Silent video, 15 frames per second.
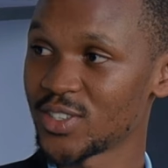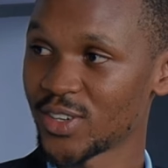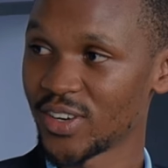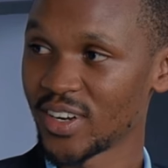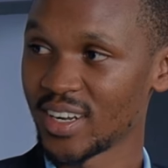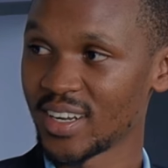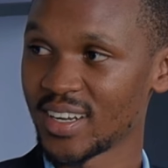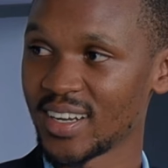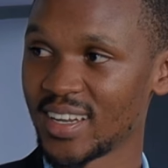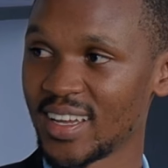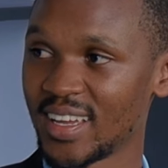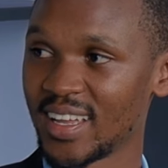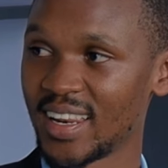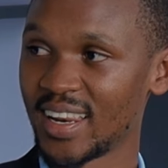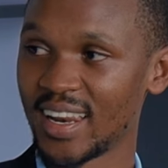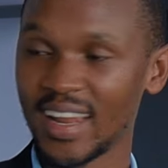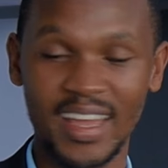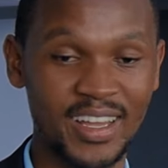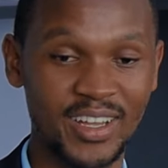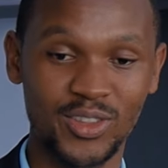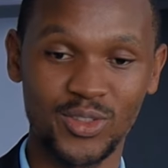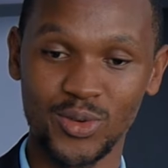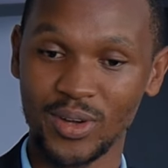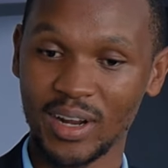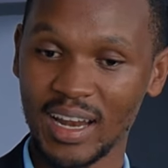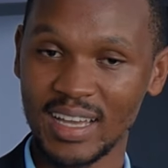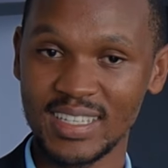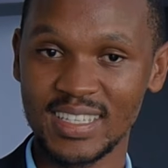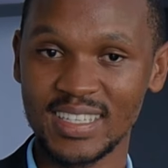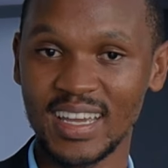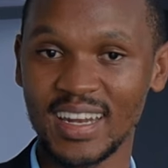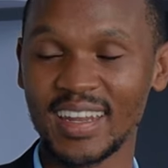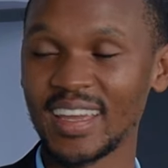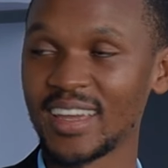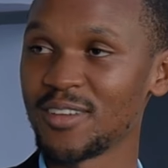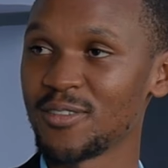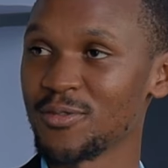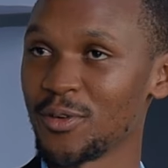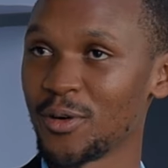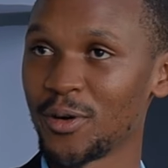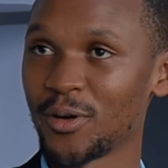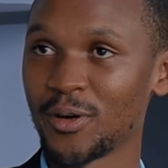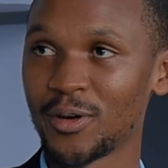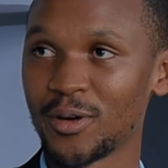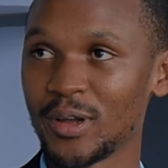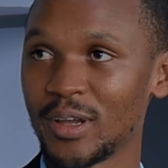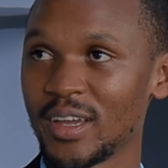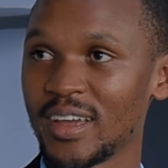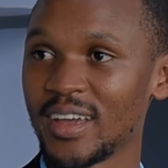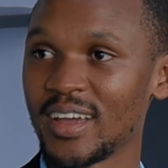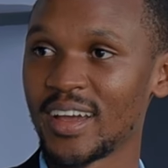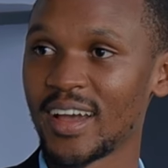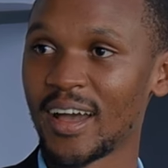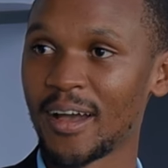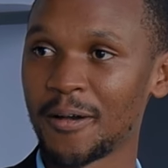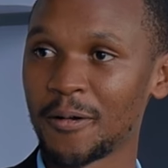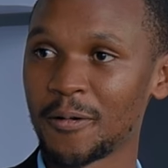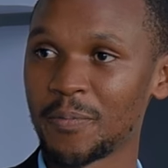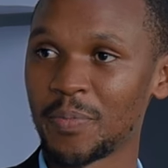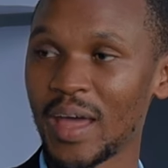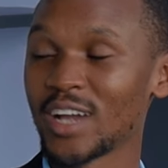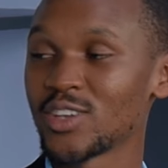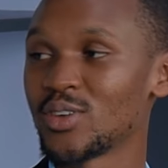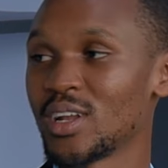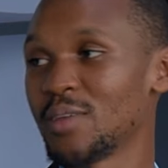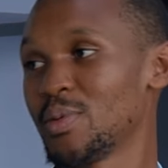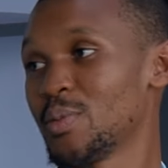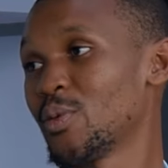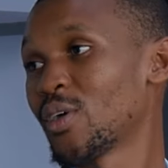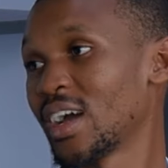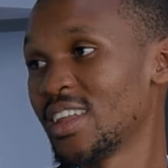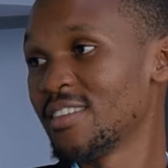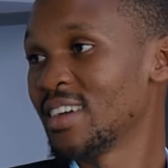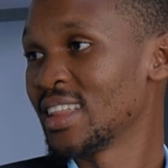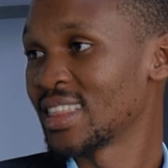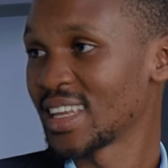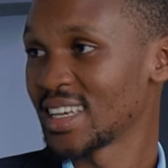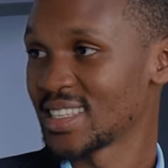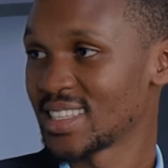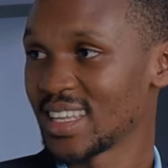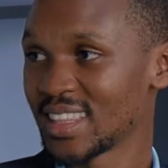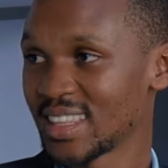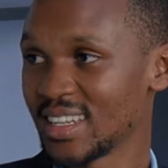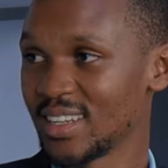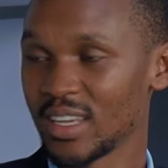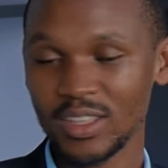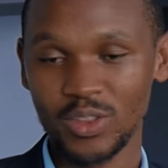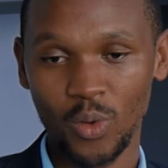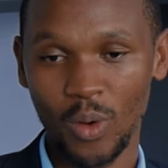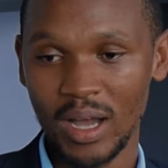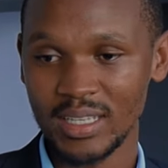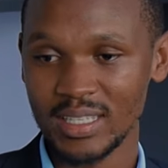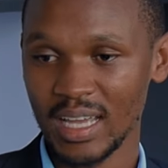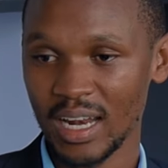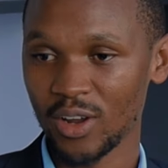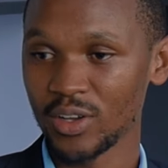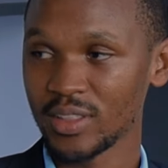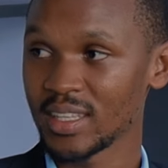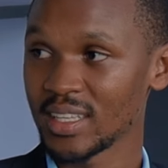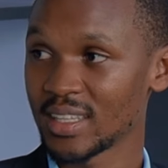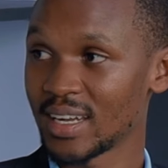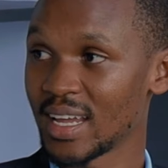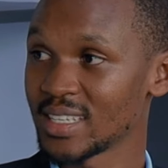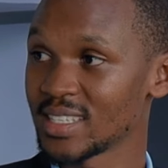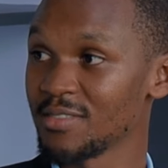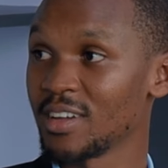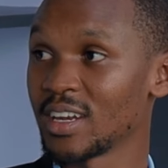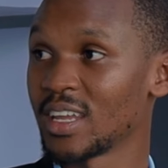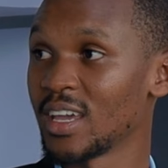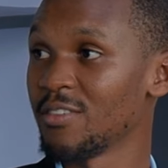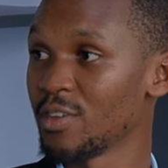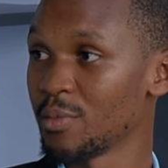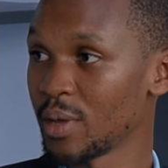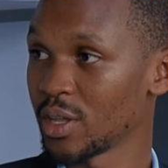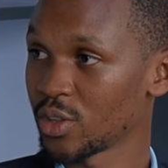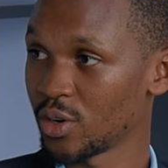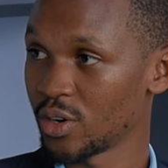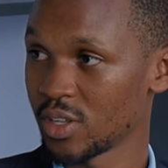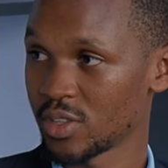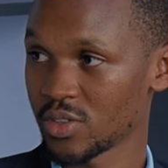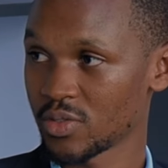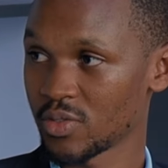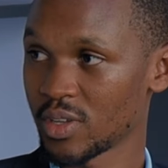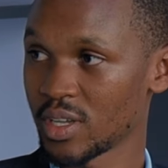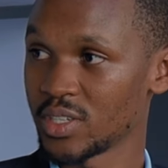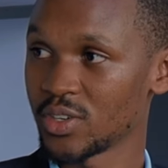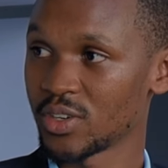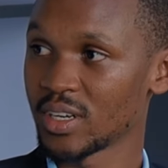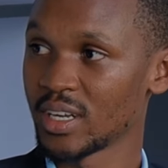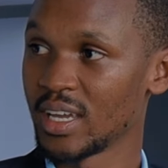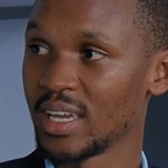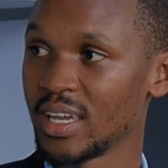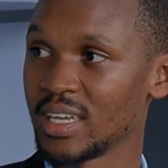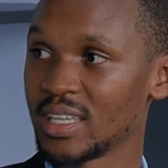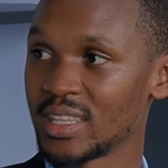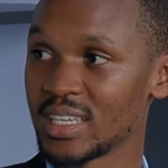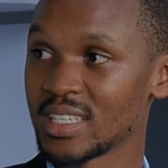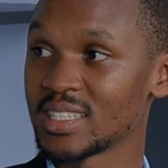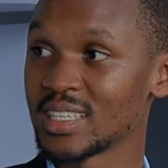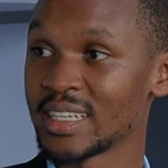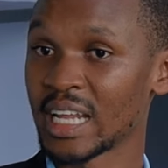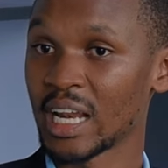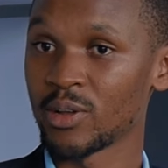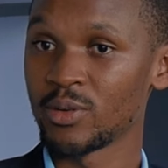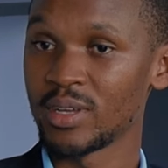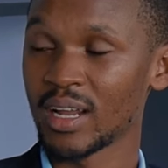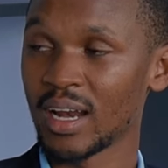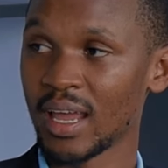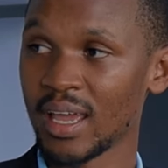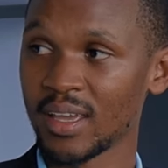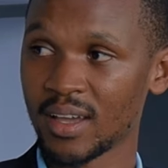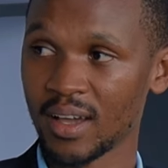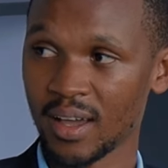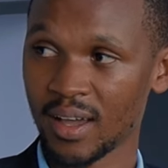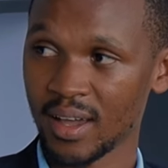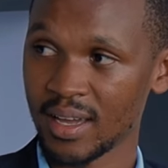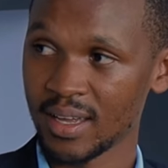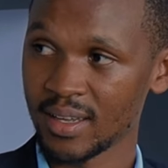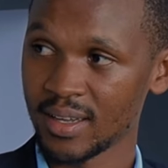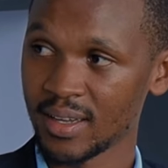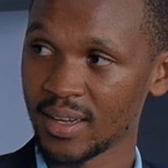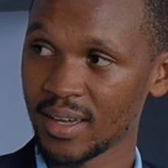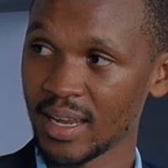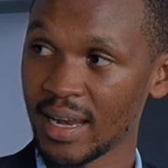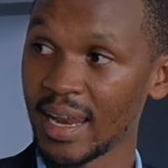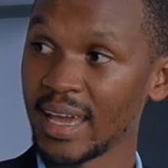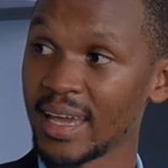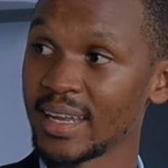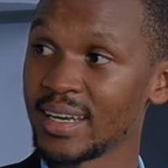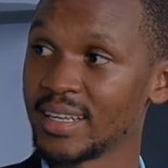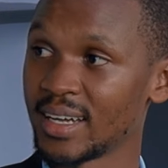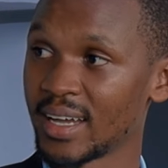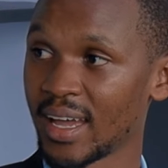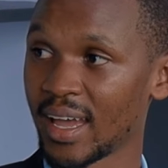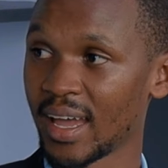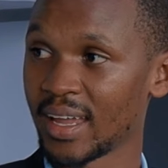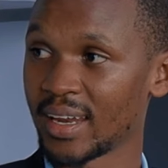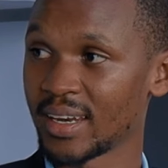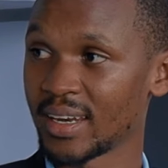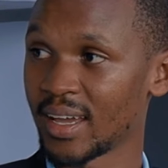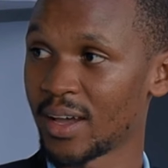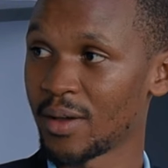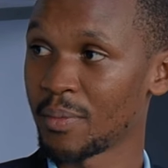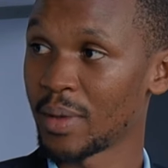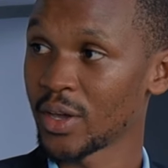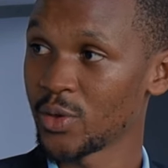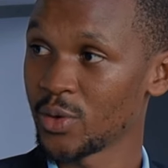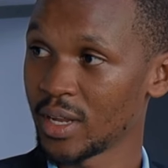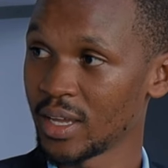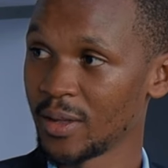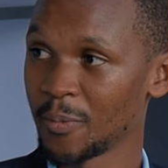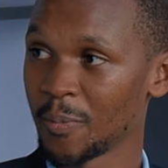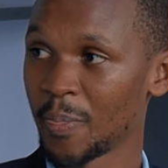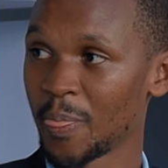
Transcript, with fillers: strong. Really? Like two glasses a day for. Uh, actually, people can even test it. It works a lot. It does even heavy metal detoxification, things including like uh, lead and uh, mercury.